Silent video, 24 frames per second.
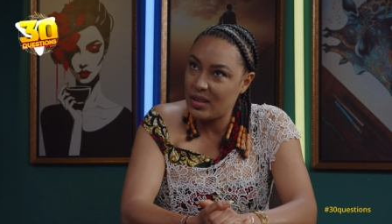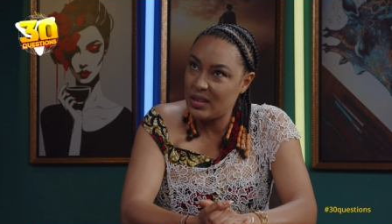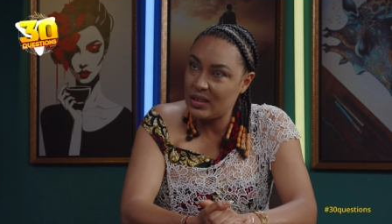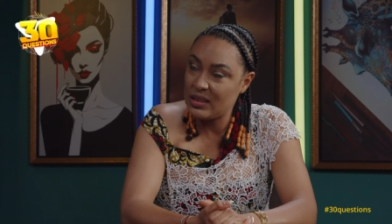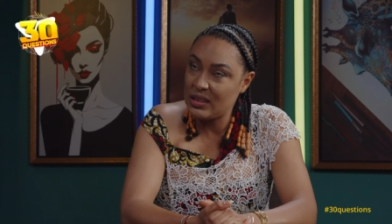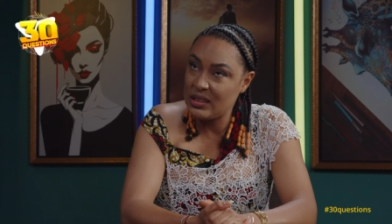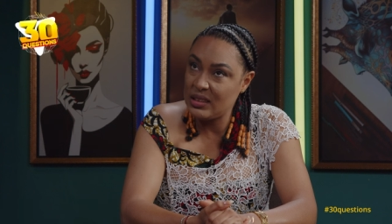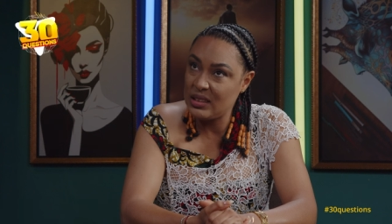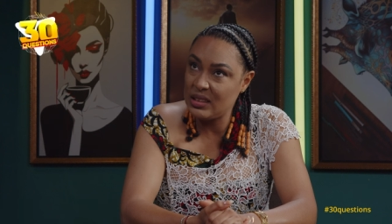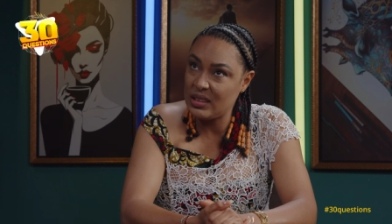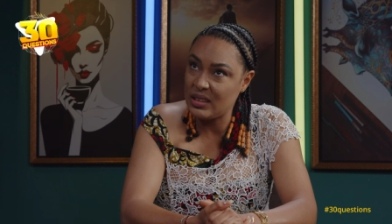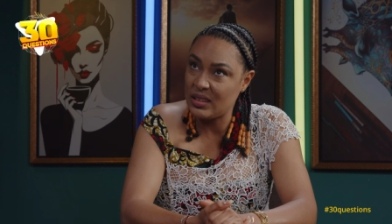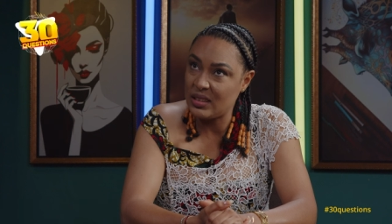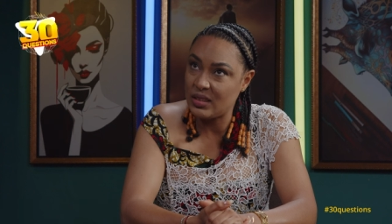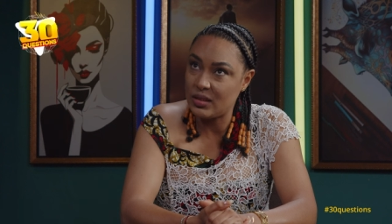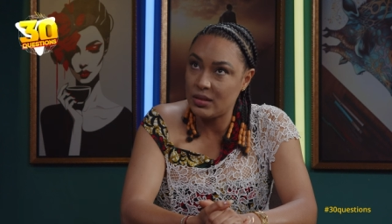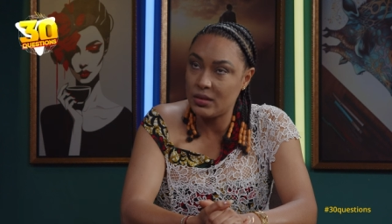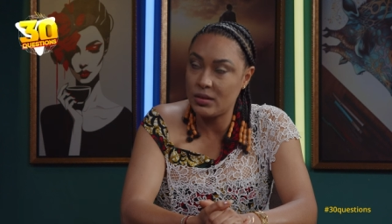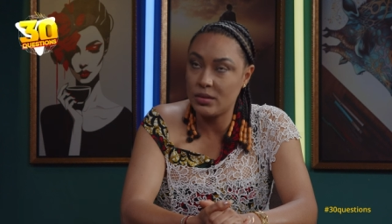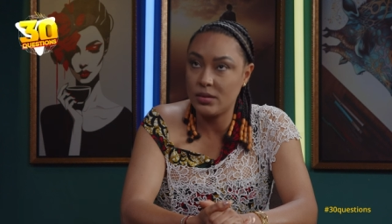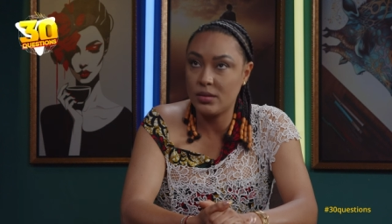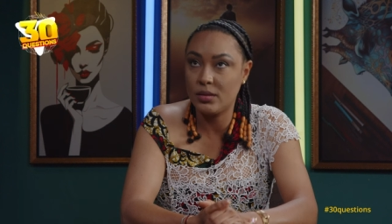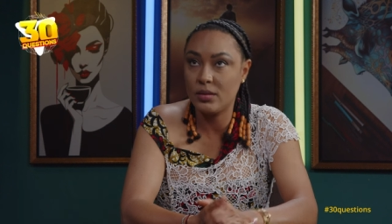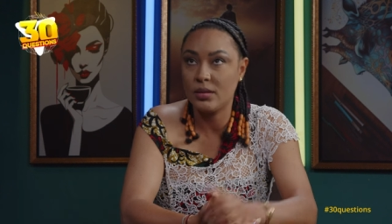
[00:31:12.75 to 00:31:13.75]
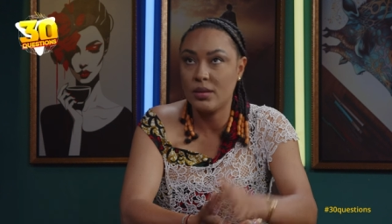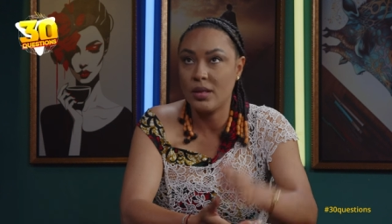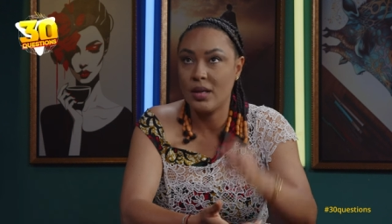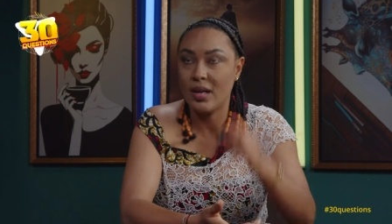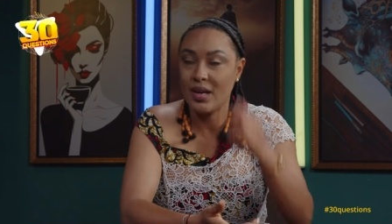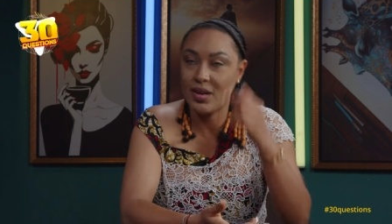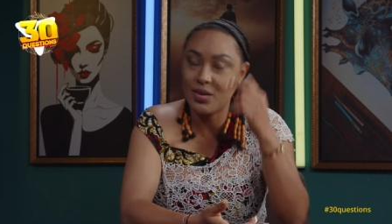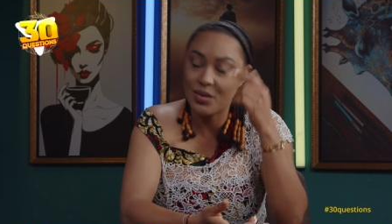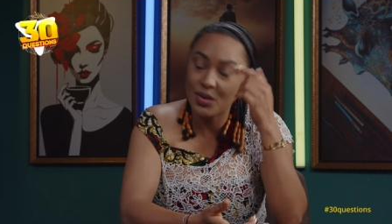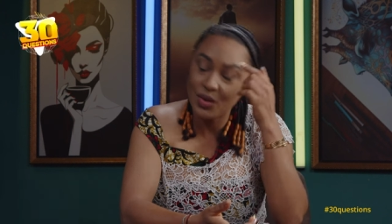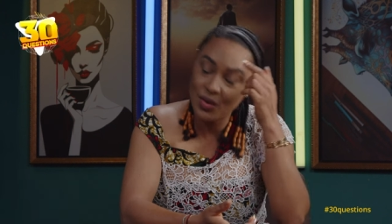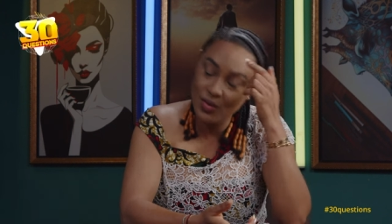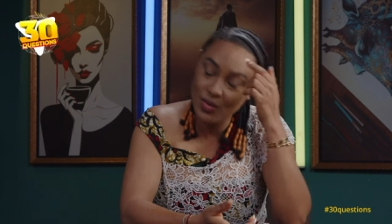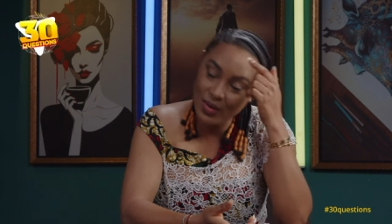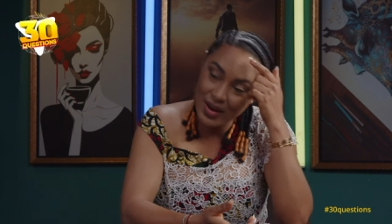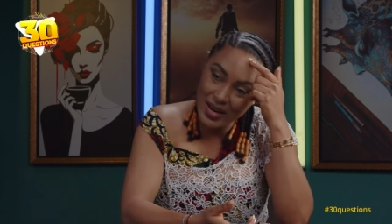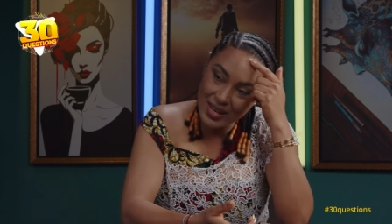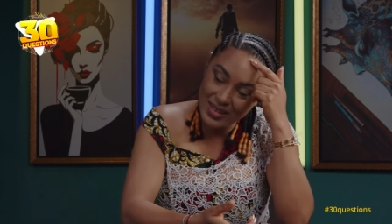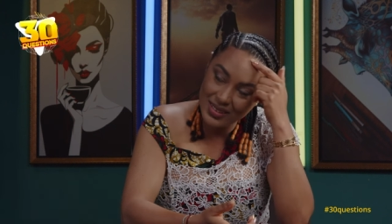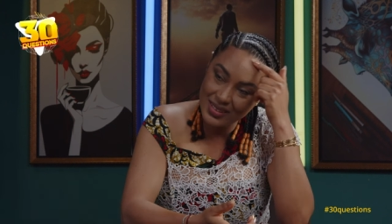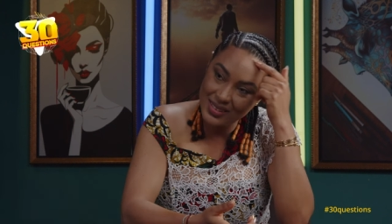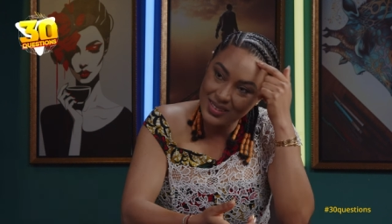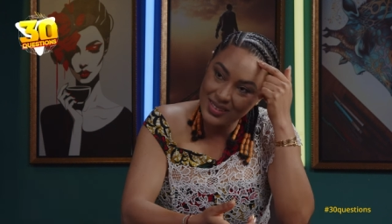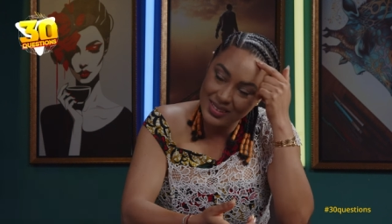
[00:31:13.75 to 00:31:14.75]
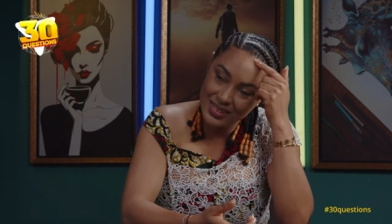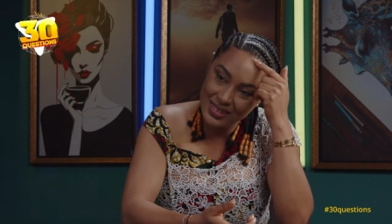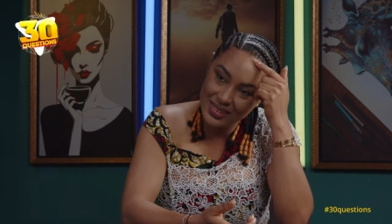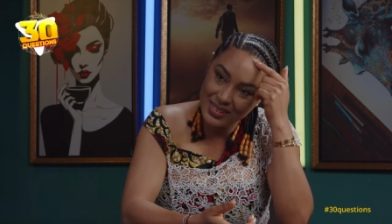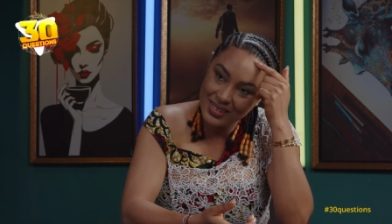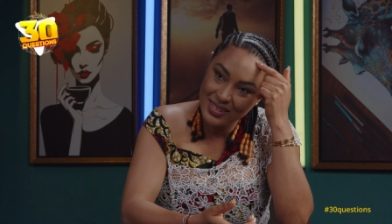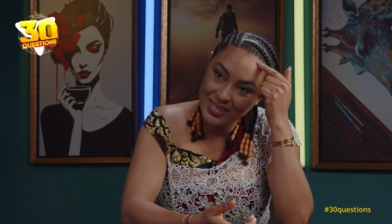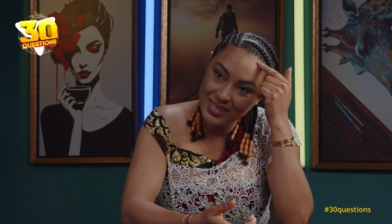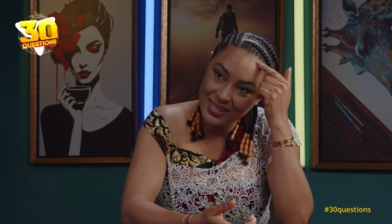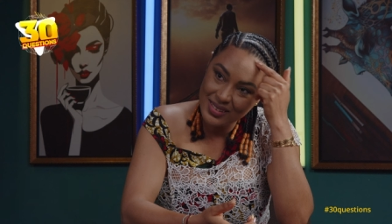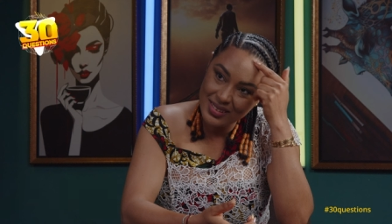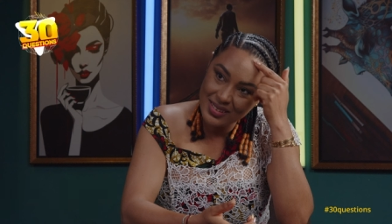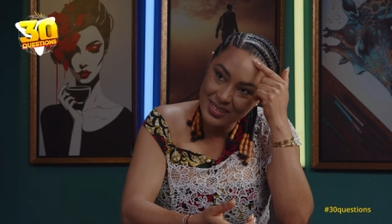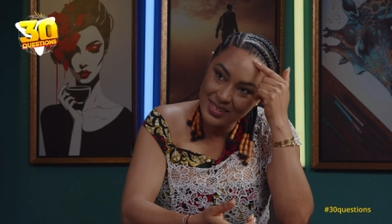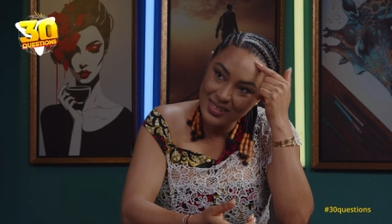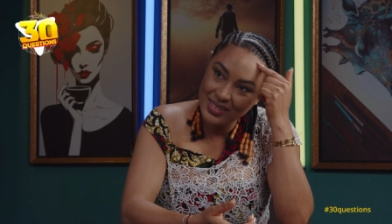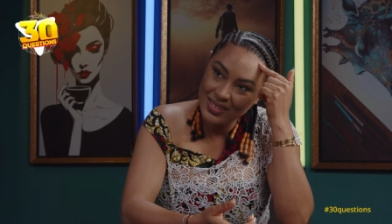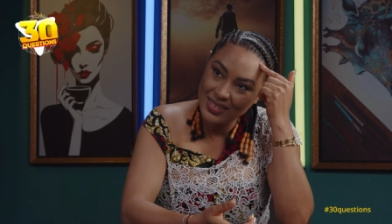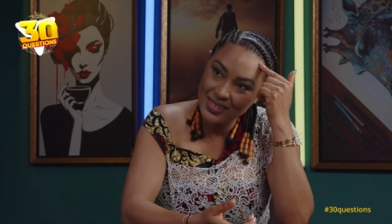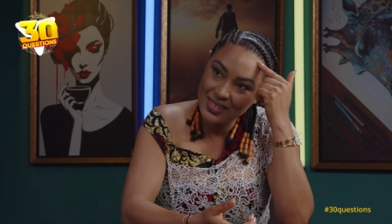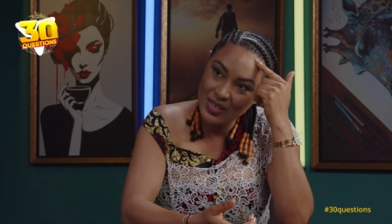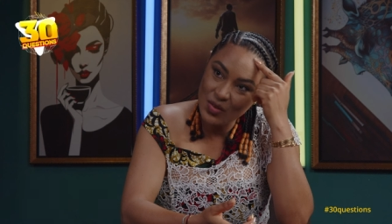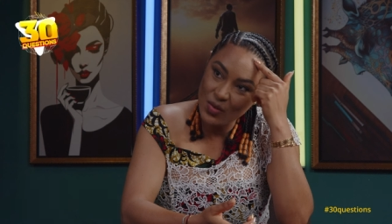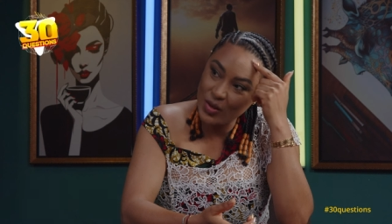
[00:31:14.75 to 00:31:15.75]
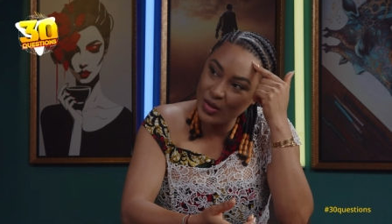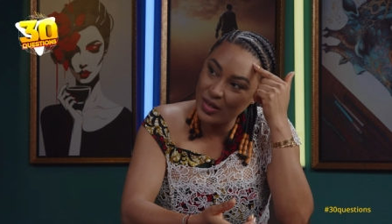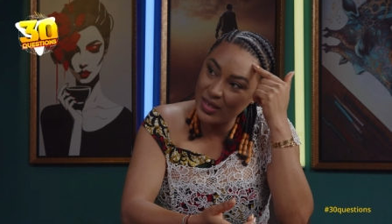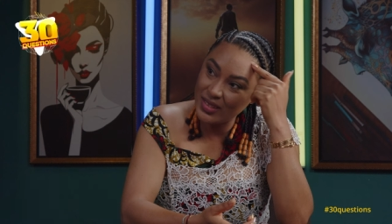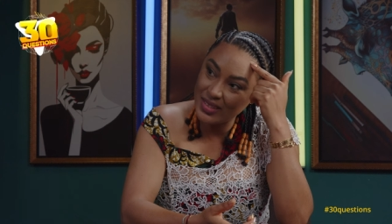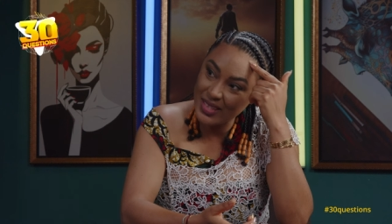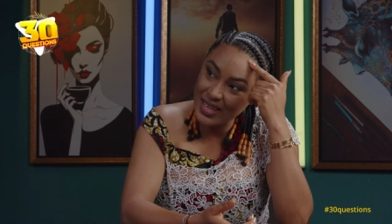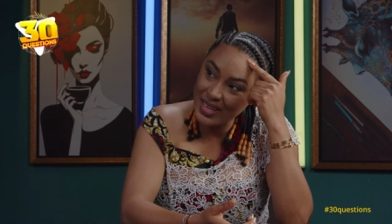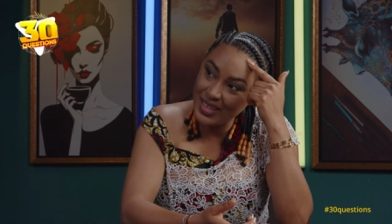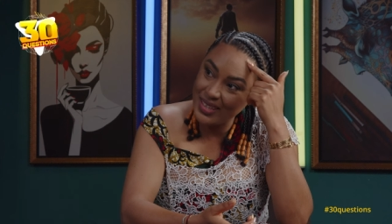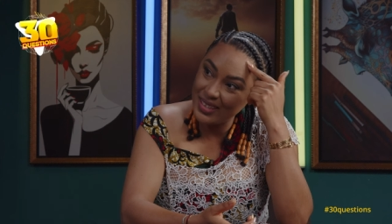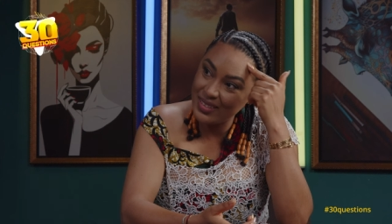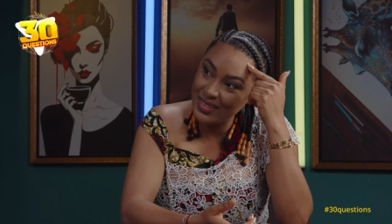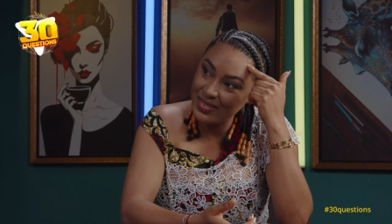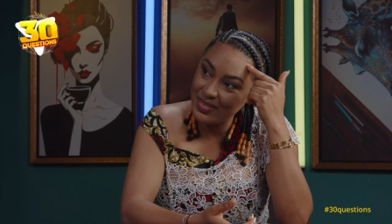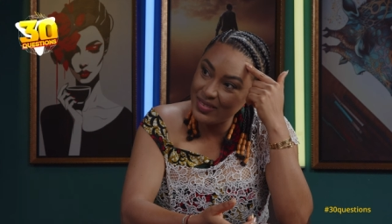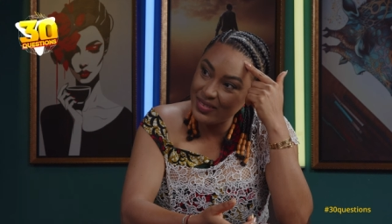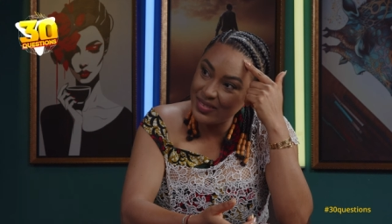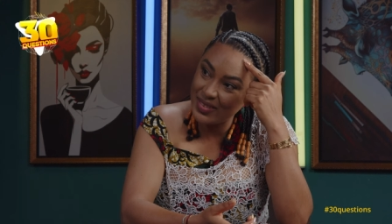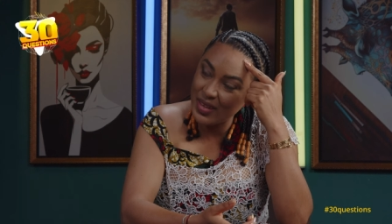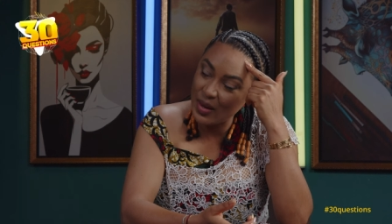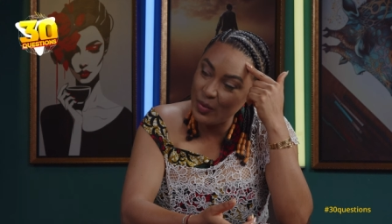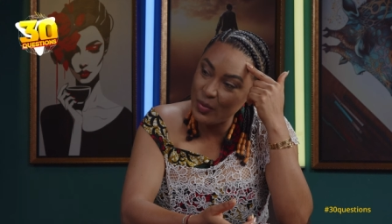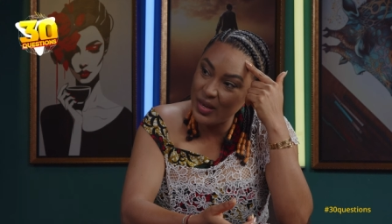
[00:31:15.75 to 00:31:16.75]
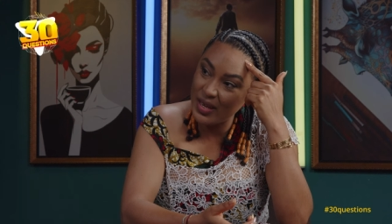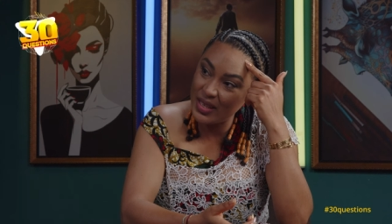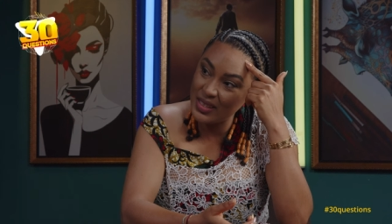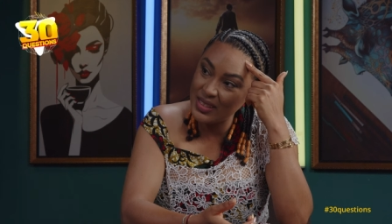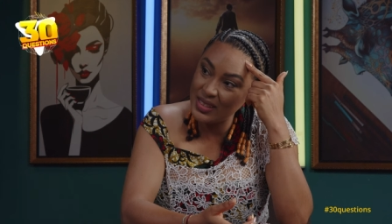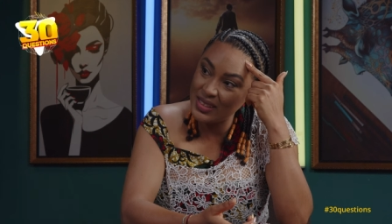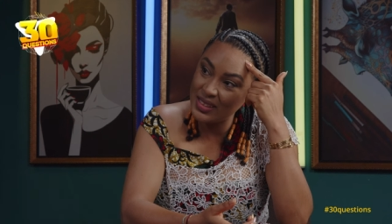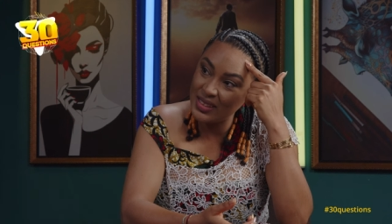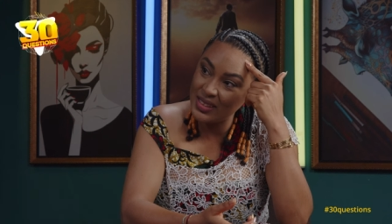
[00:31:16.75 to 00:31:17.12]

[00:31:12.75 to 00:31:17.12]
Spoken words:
Yeah. I regret going on a date with that person.